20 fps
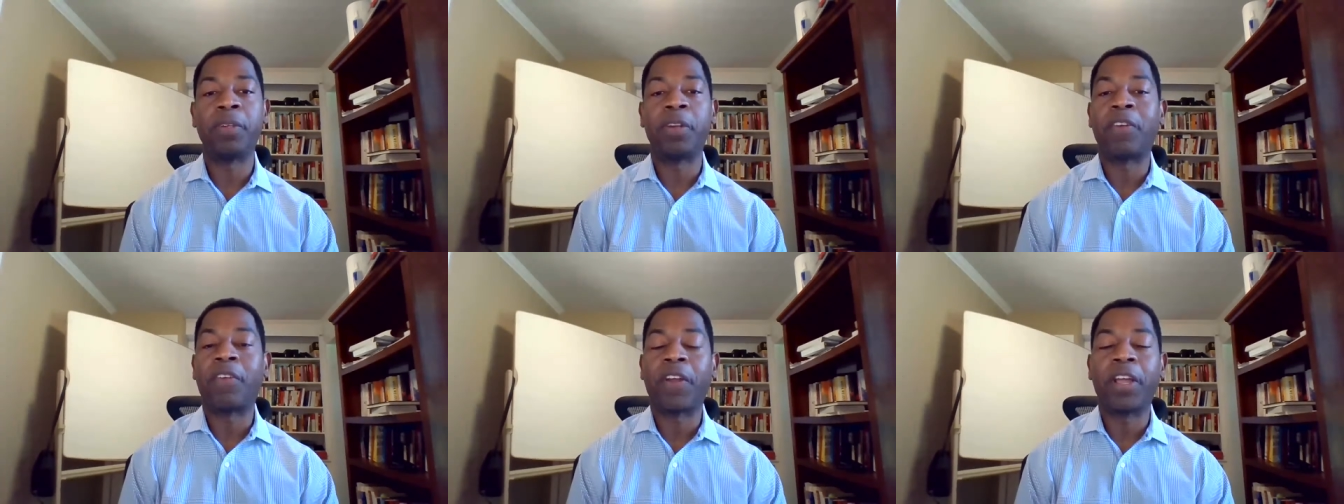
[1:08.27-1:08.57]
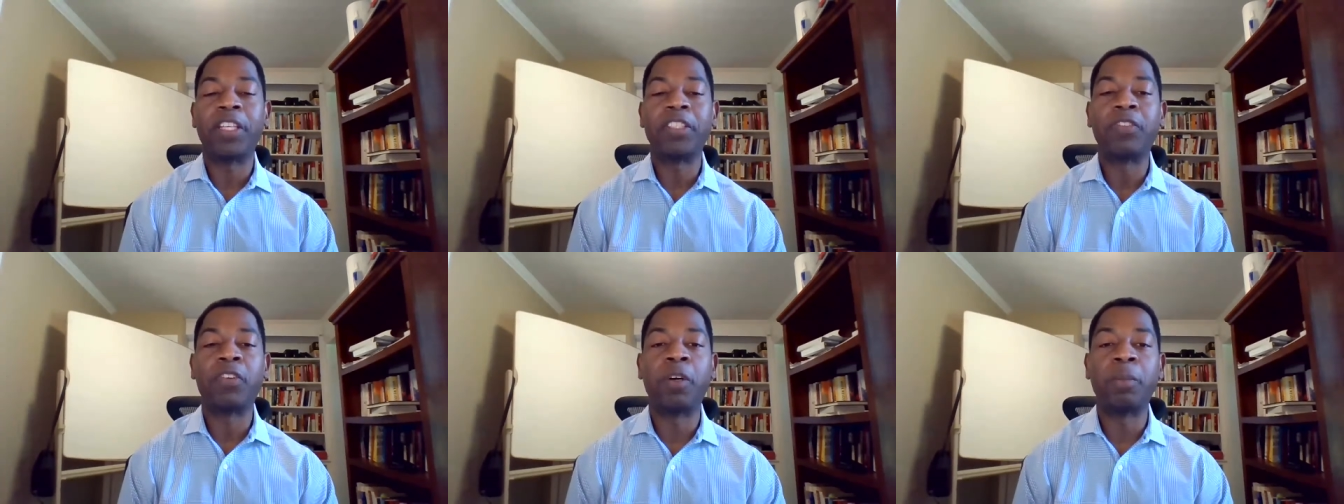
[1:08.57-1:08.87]
to
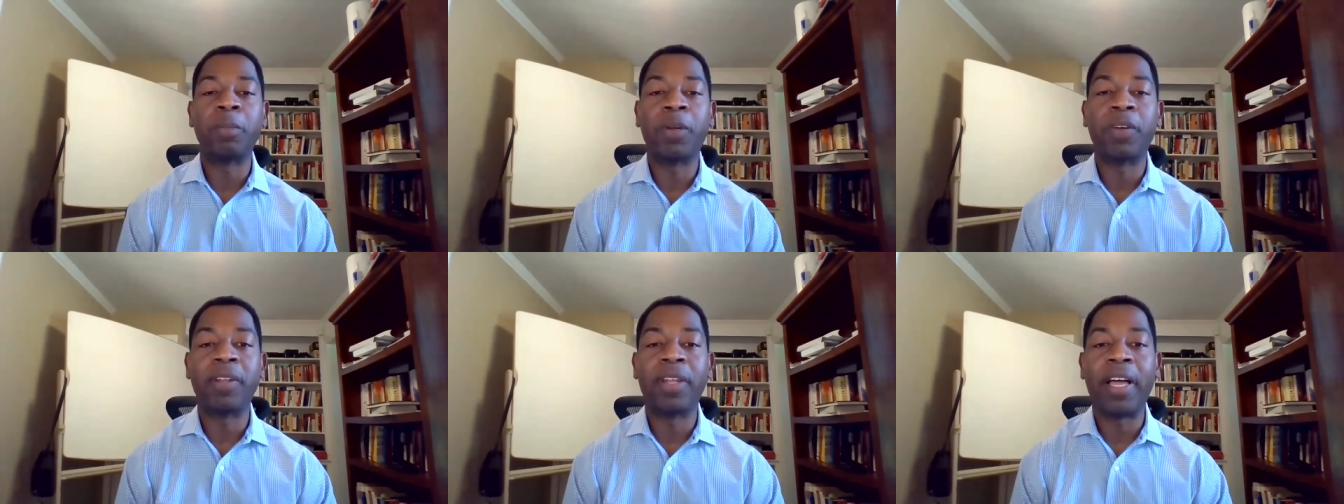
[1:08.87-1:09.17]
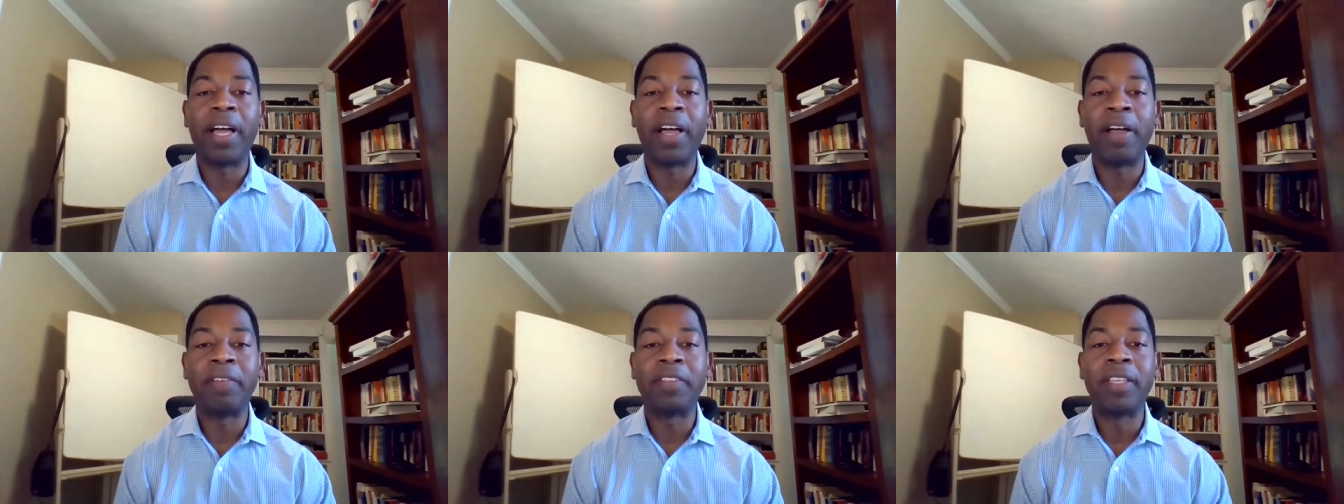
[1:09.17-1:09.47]
transform their
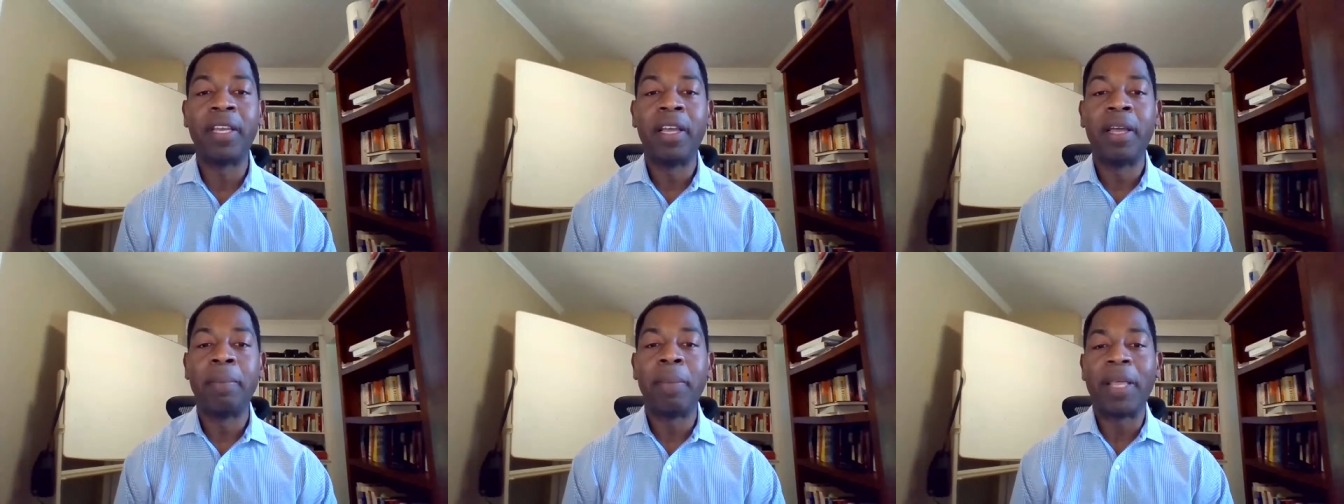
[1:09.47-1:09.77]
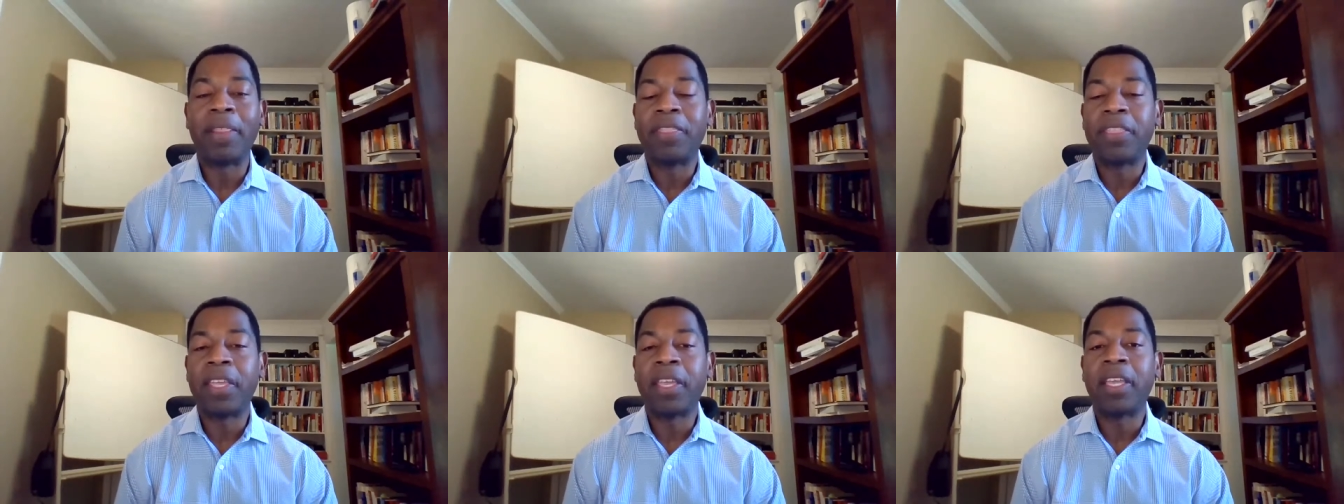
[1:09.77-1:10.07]
lives
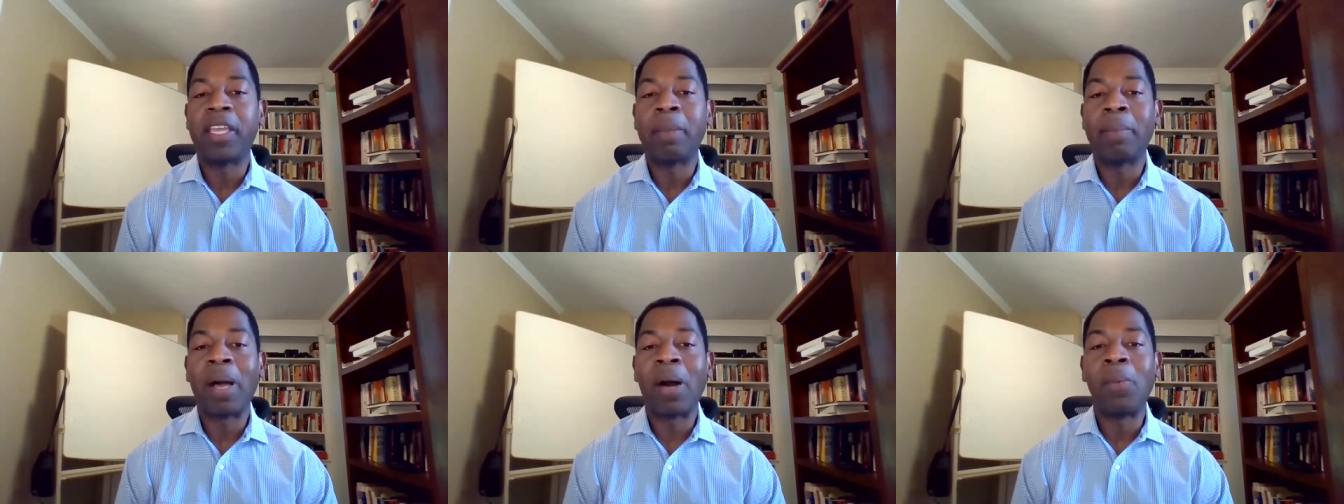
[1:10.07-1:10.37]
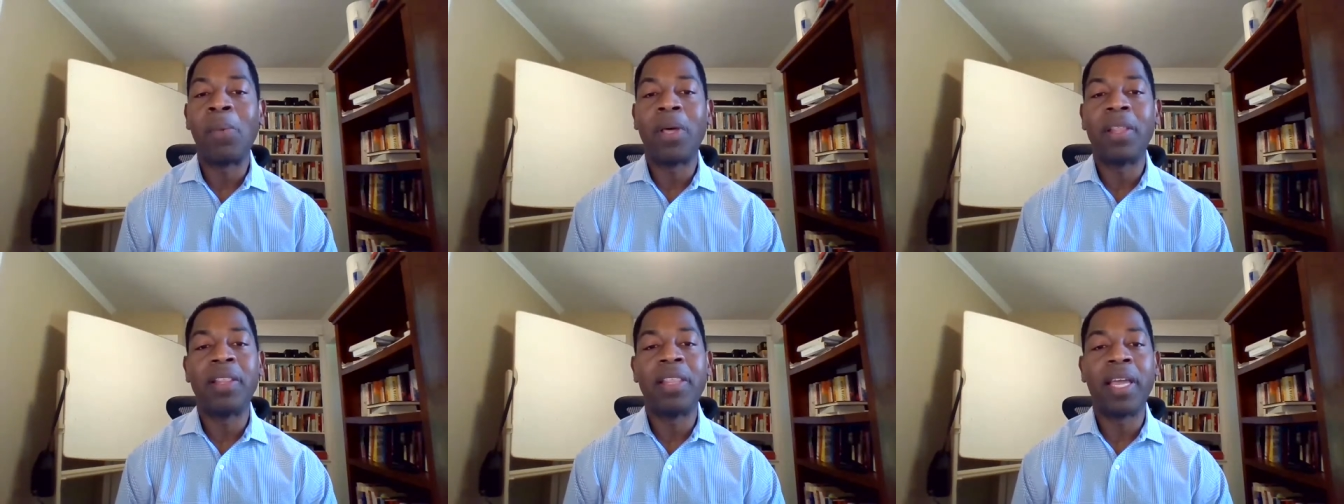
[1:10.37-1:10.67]
by thinking
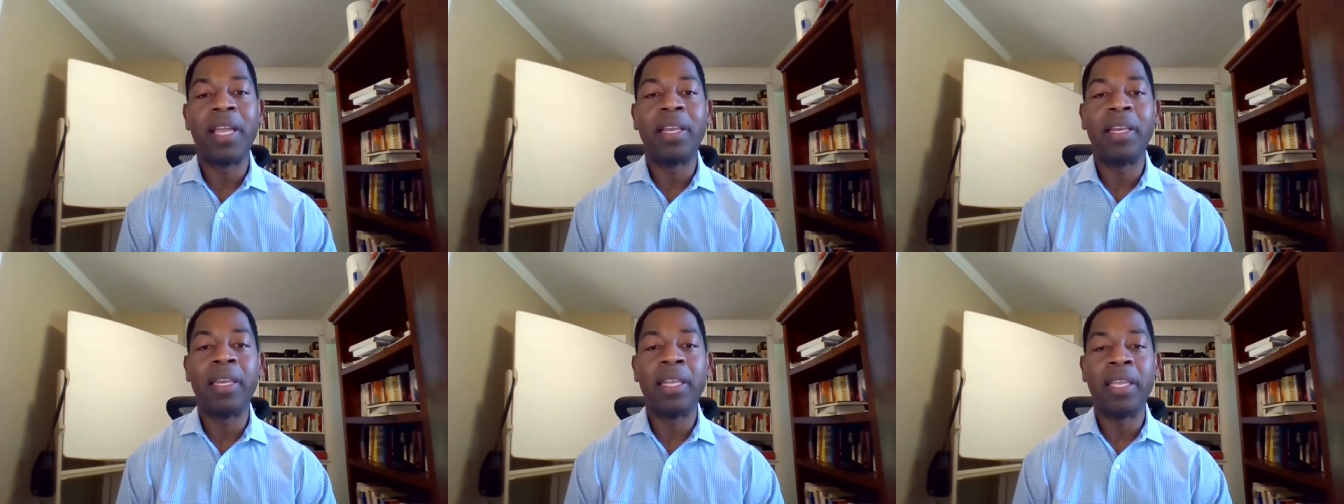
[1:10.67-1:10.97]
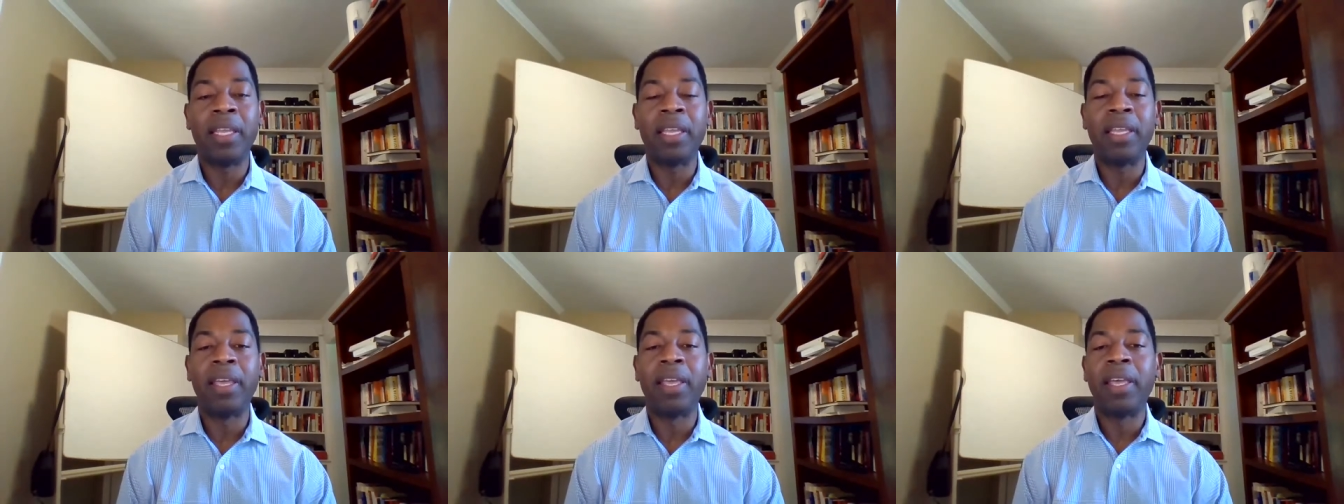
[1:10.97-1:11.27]
about what they
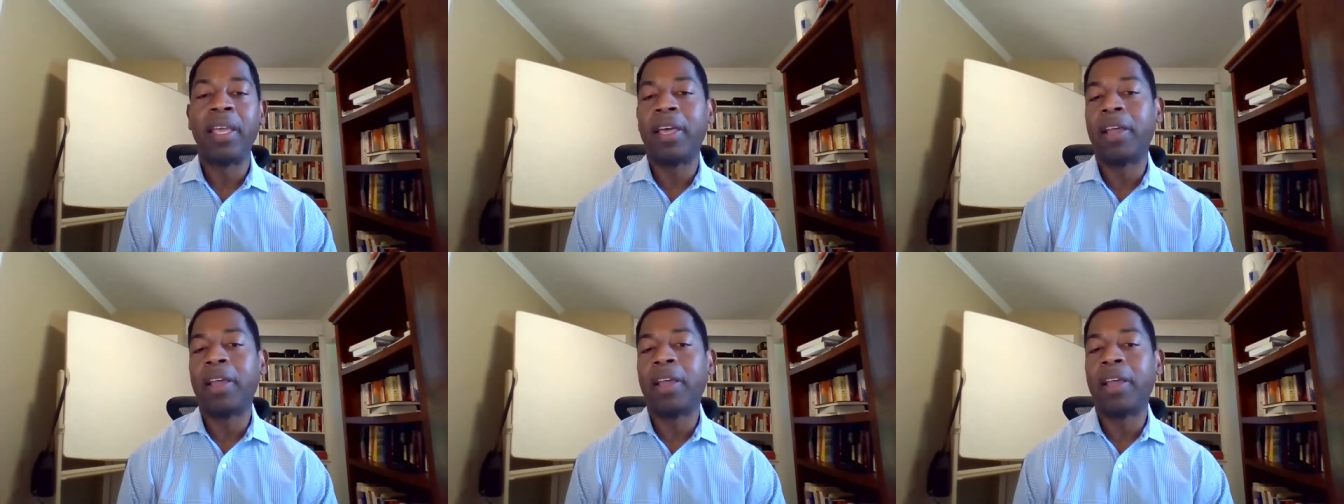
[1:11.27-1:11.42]
need